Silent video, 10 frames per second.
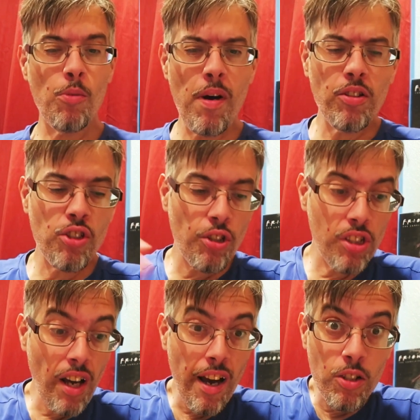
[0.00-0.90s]
about to show
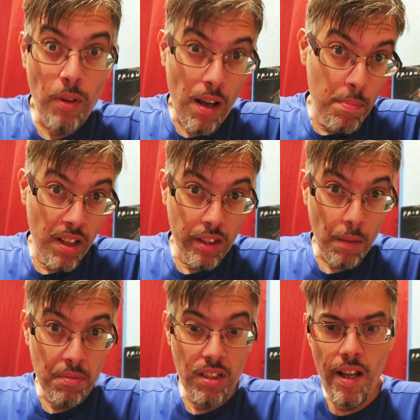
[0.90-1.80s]
you guys what I picked
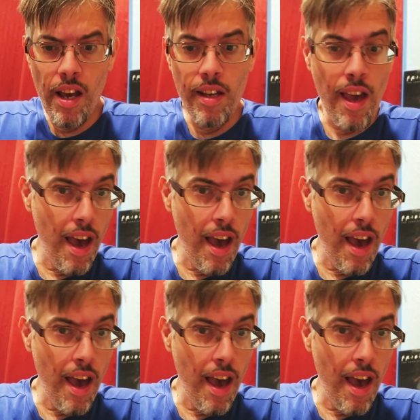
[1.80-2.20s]
up today